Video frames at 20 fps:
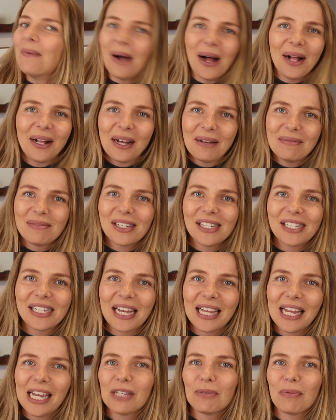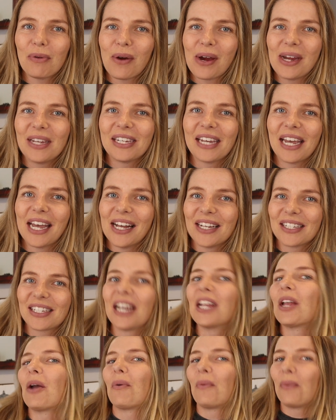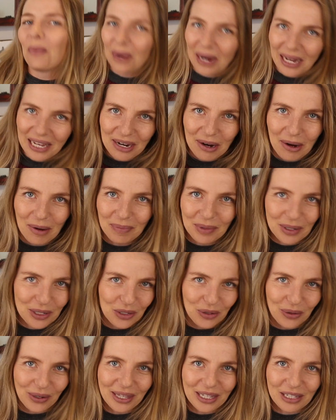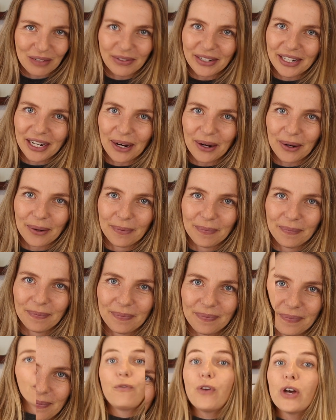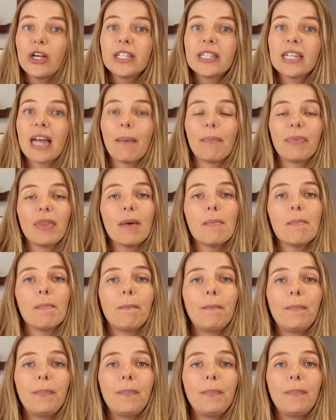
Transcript: welcome to Telly's Marine Tales, and I really hope you enjoy this video. First up, the